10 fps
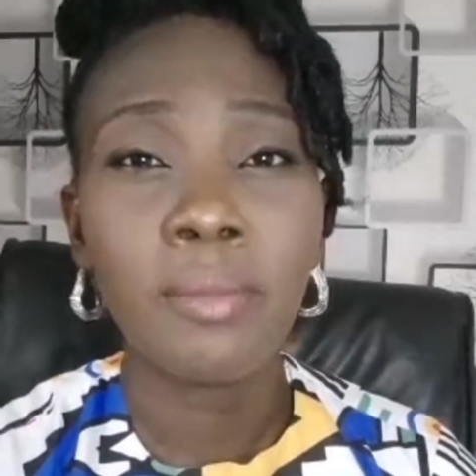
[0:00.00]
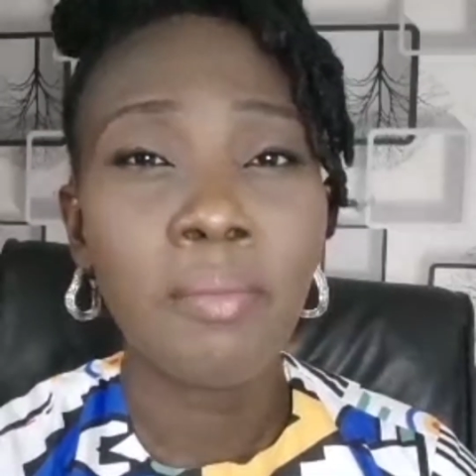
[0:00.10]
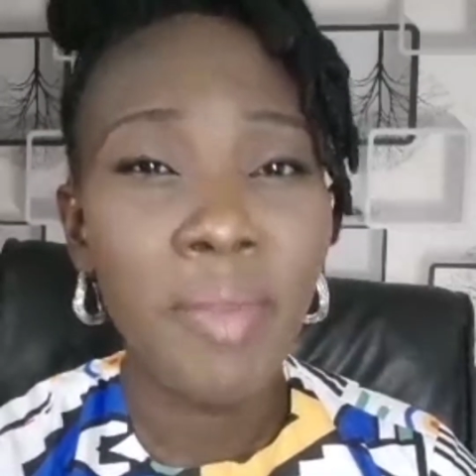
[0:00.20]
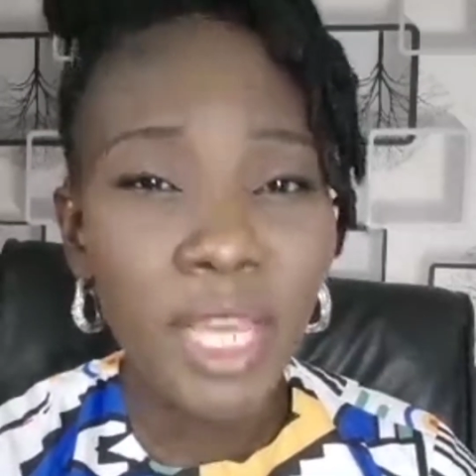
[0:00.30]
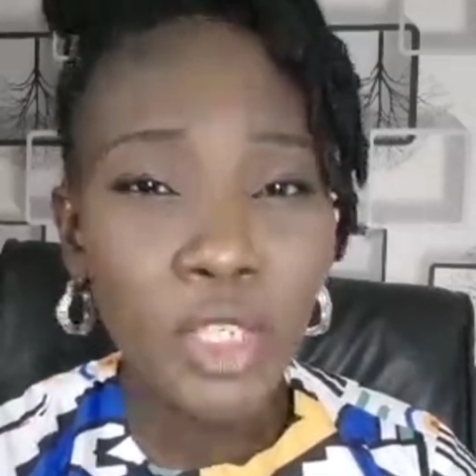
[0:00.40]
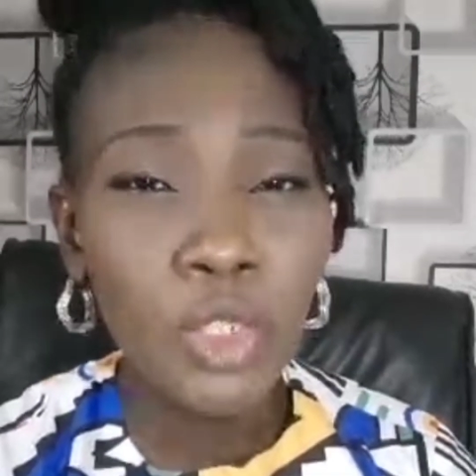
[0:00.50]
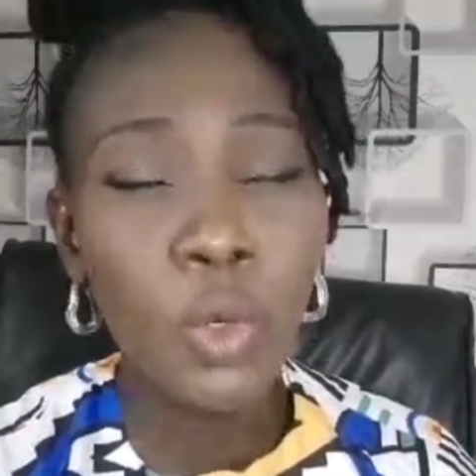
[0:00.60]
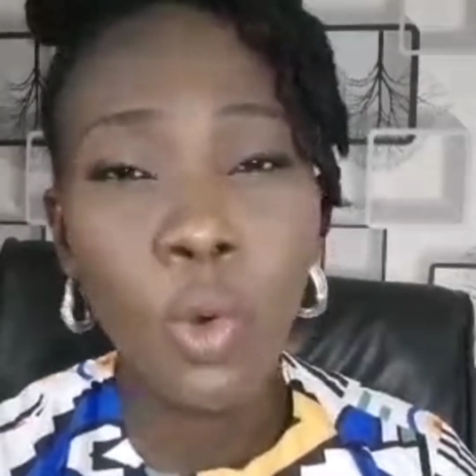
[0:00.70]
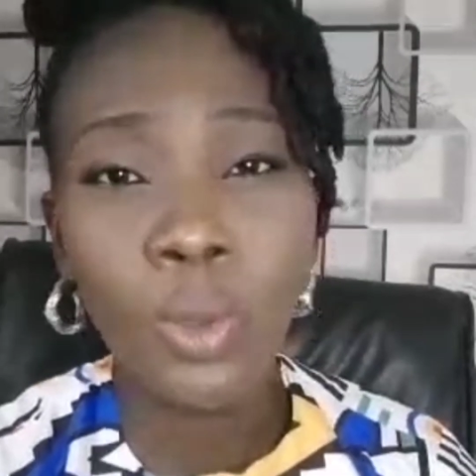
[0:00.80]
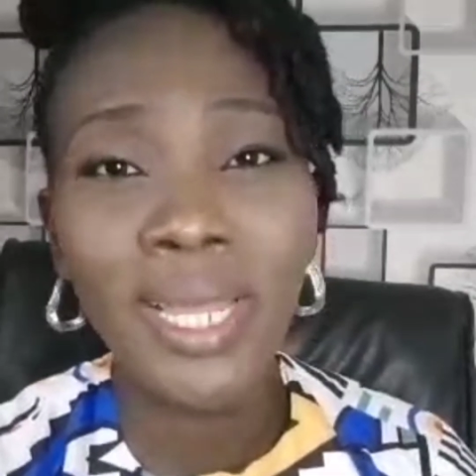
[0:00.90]
Make
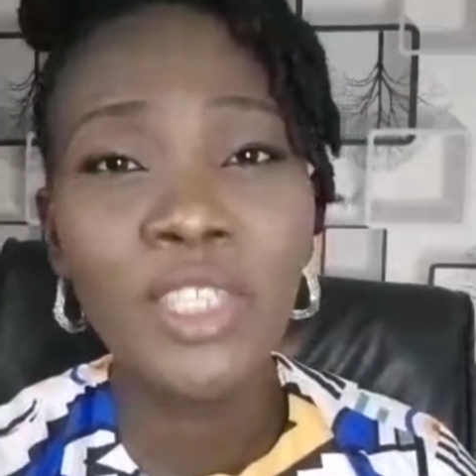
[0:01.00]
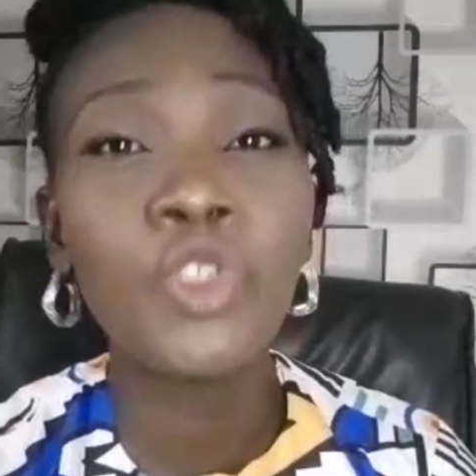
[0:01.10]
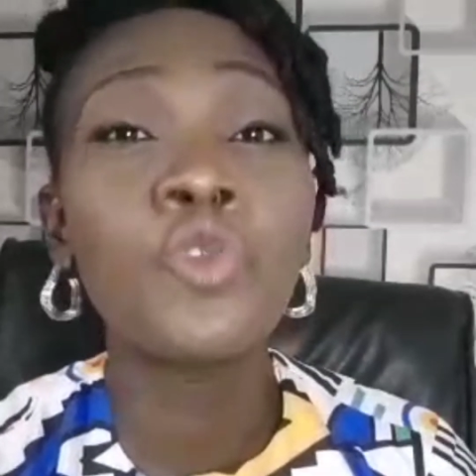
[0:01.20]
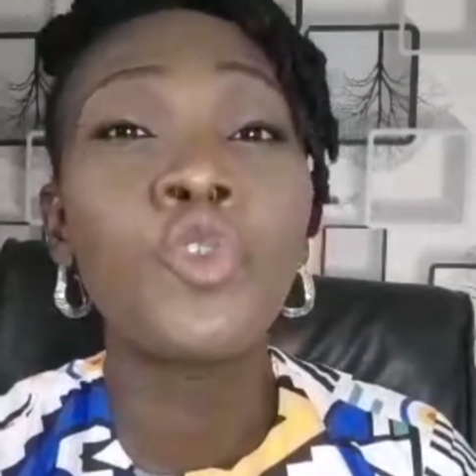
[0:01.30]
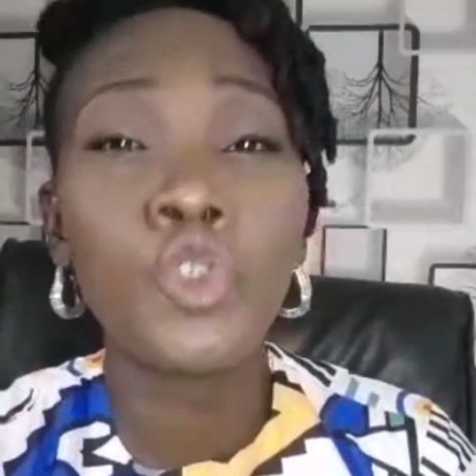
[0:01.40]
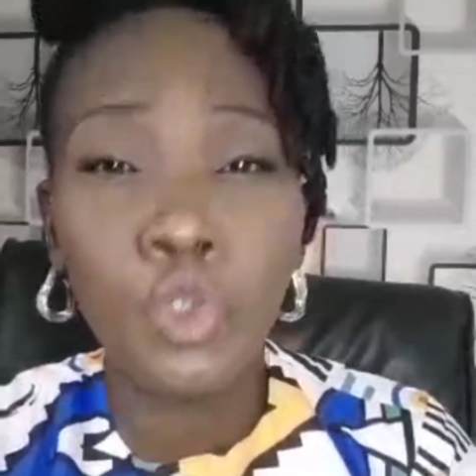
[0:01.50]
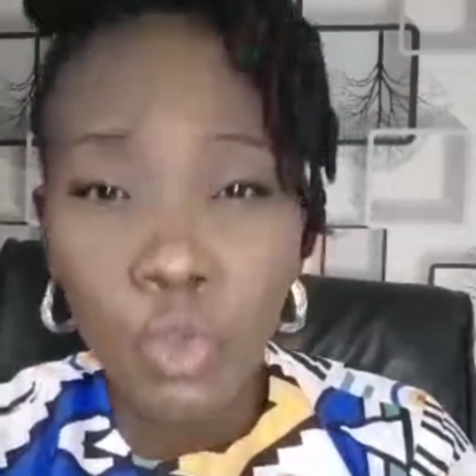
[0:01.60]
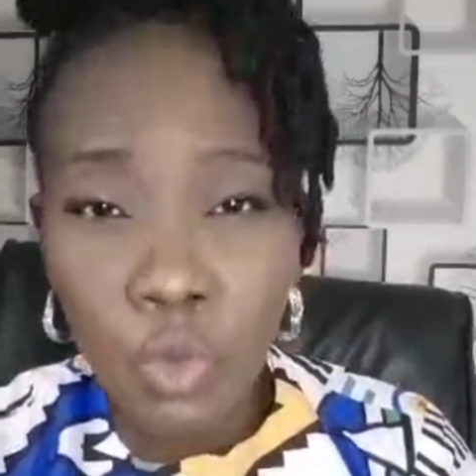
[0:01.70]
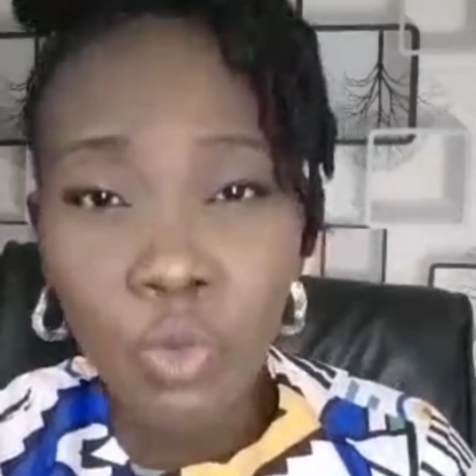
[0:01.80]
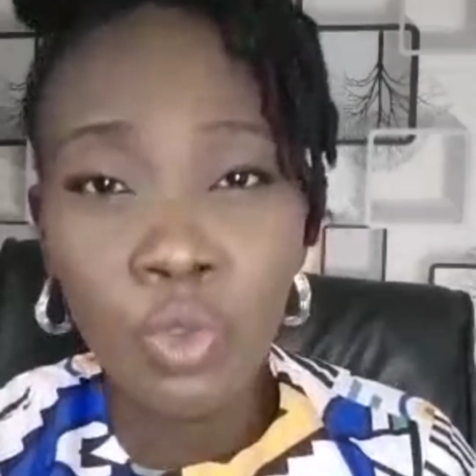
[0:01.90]
sure that you
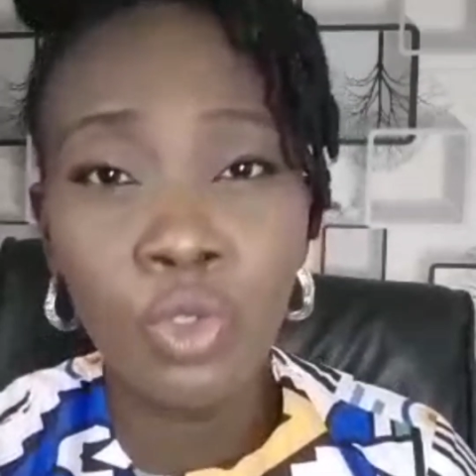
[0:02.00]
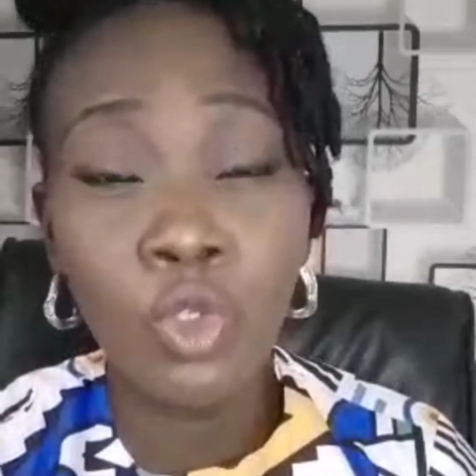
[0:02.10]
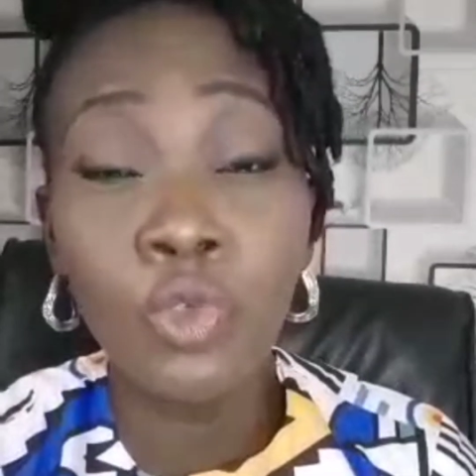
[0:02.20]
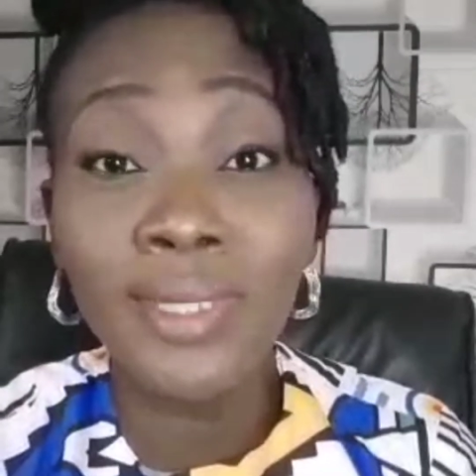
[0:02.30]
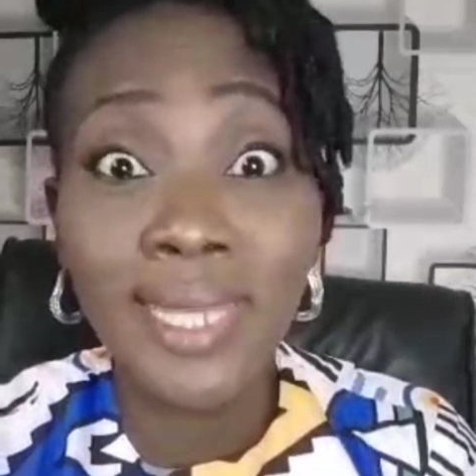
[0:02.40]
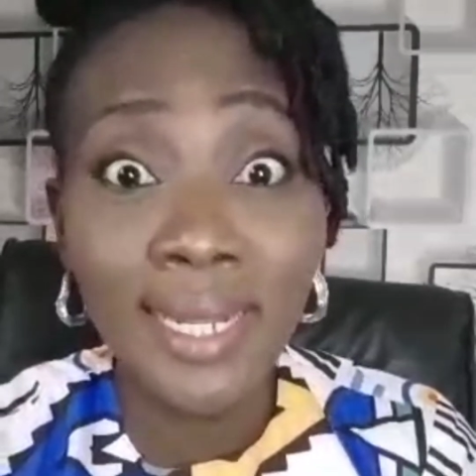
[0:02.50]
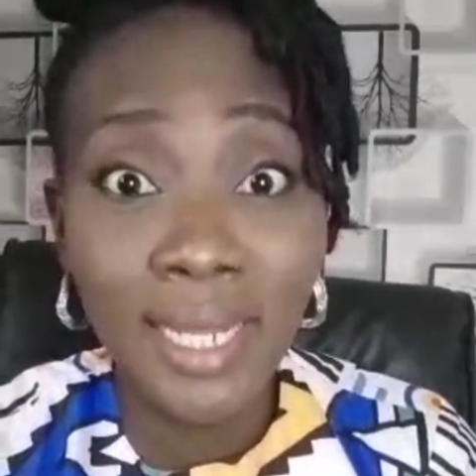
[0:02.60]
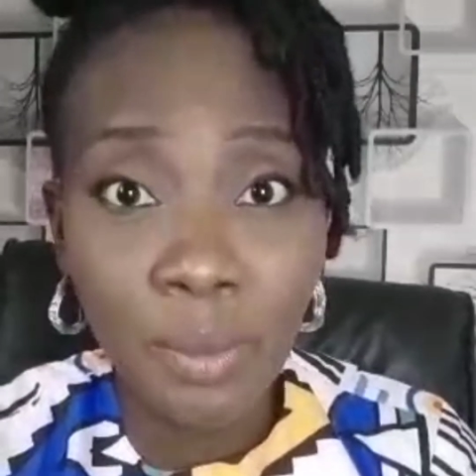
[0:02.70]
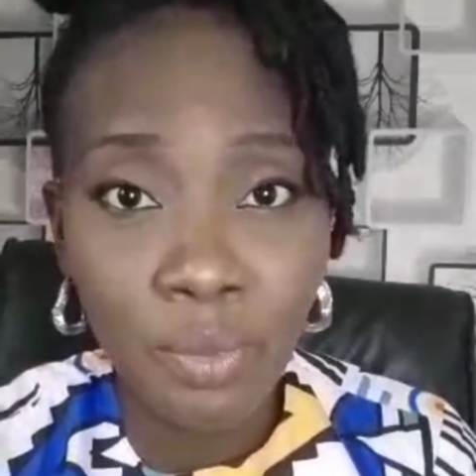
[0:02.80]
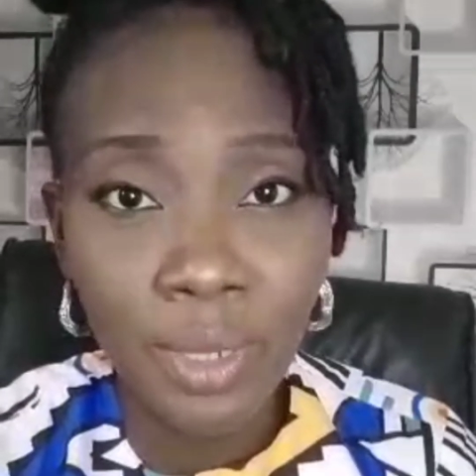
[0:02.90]
choose to
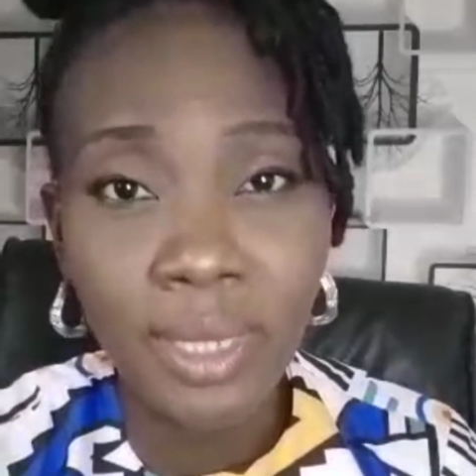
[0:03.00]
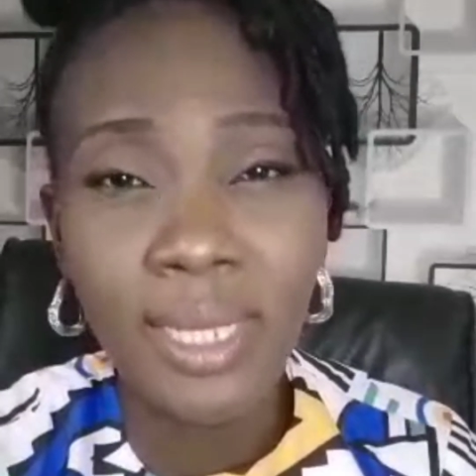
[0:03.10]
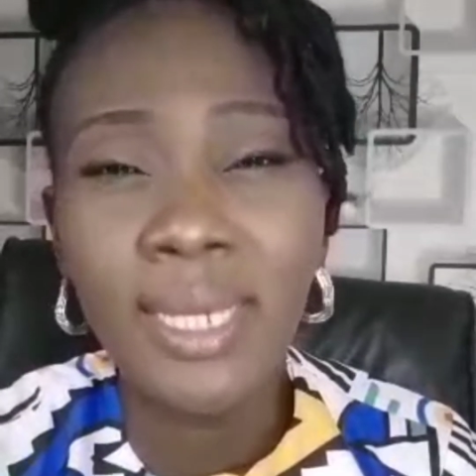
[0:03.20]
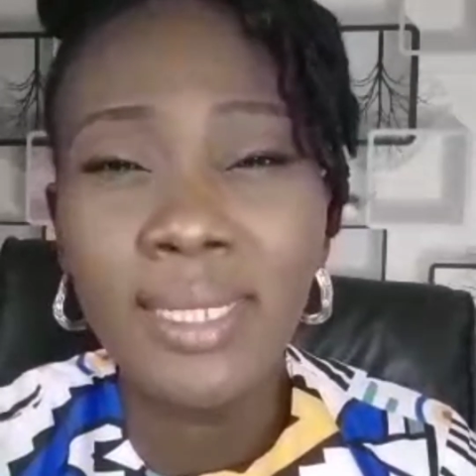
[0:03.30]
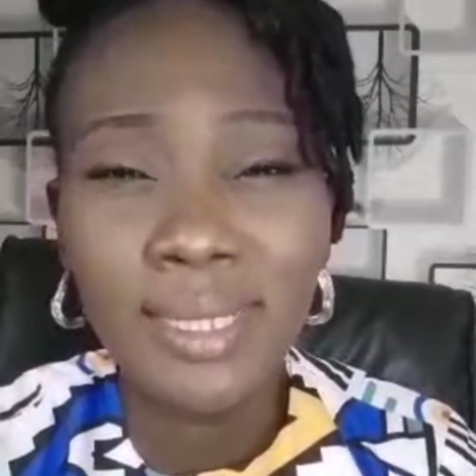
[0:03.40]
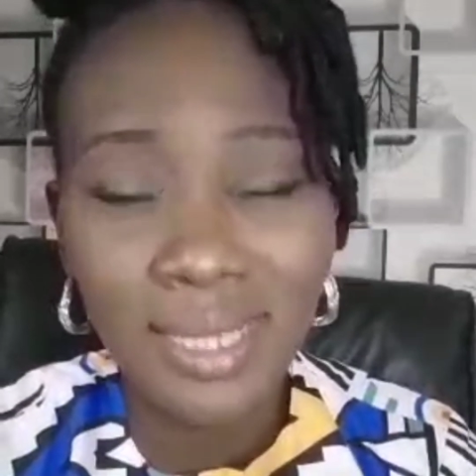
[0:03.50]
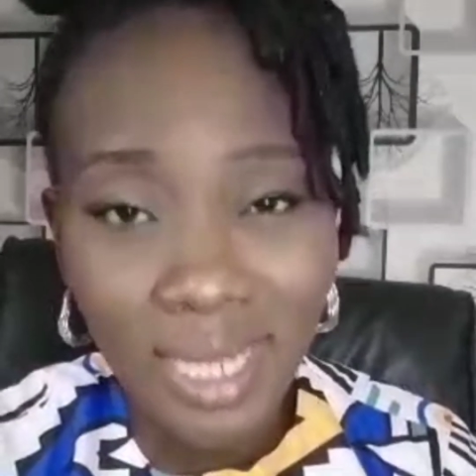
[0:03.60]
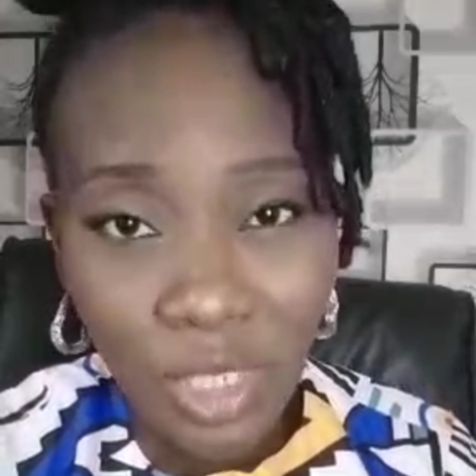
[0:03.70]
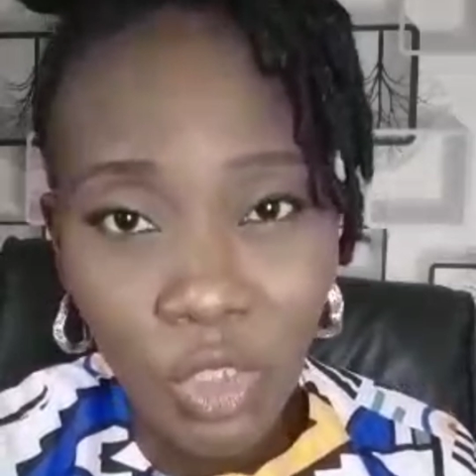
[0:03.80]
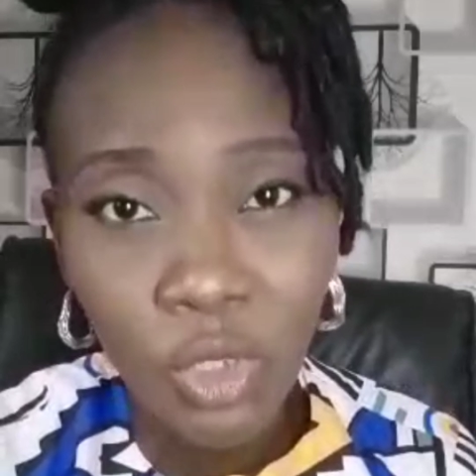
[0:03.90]
deliberately,
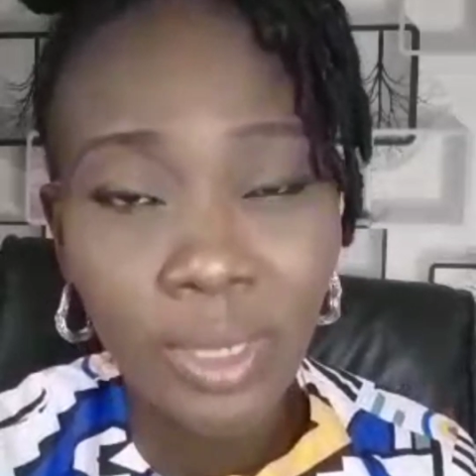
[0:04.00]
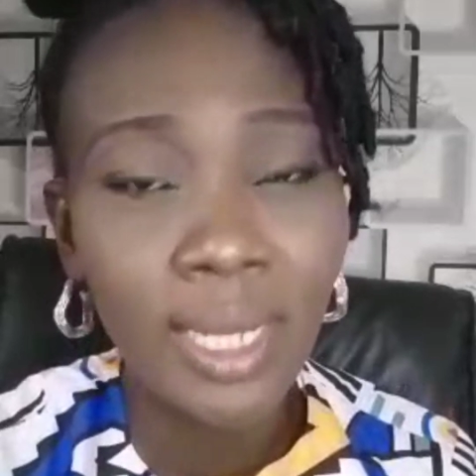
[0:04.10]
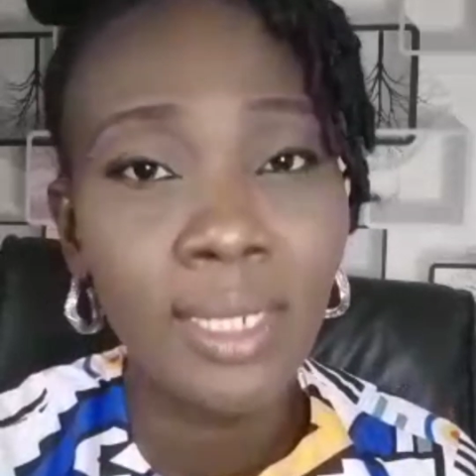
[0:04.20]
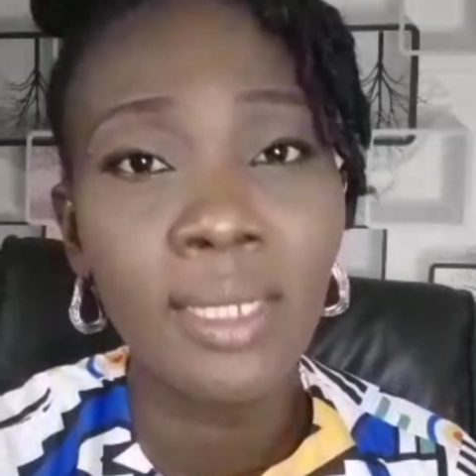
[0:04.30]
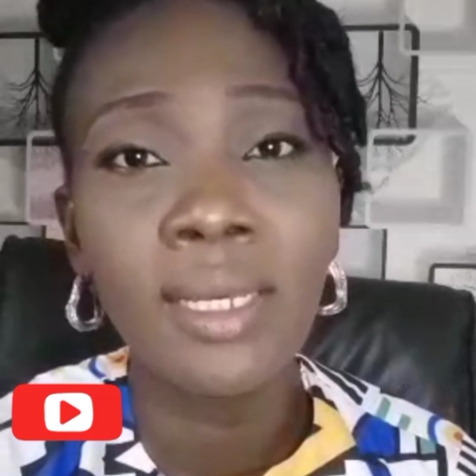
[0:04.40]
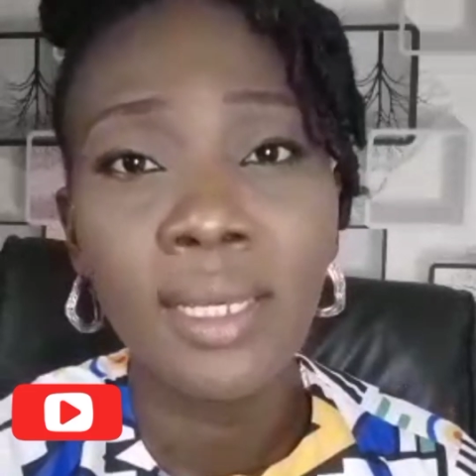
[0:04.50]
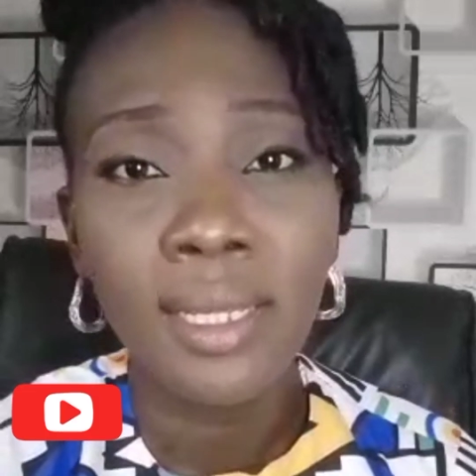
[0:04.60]
intentionally